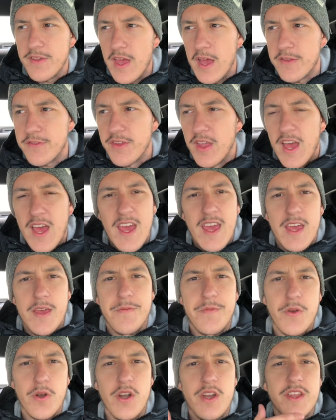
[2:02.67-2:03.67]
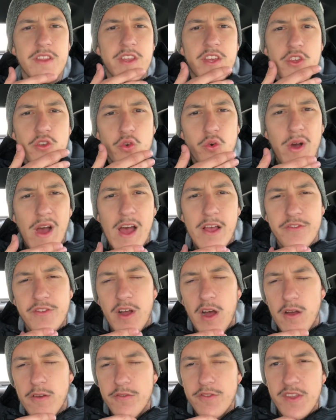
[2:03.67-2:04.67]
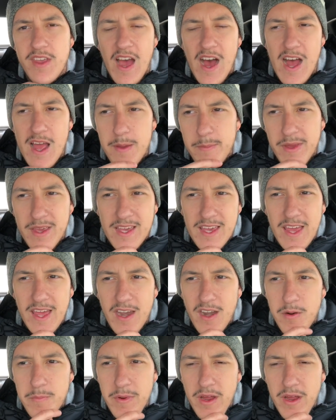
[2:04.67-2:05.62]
Yes, if you're in the US, obviously I am in Canada,